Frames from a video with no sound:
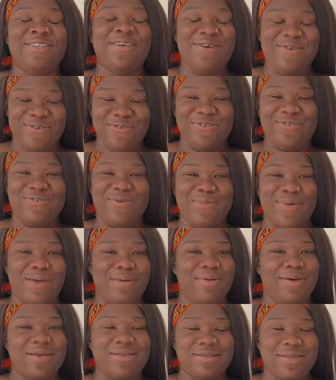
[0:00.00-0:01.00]
huge for me
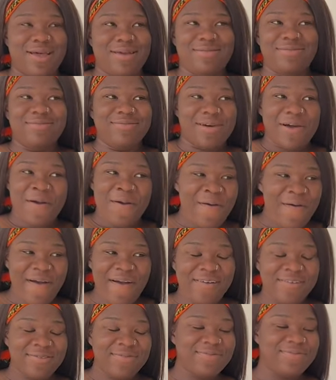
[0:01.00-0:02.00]
because
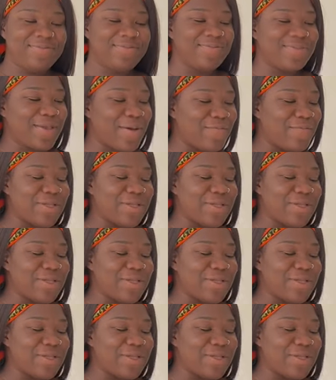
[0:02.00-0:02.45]
I'm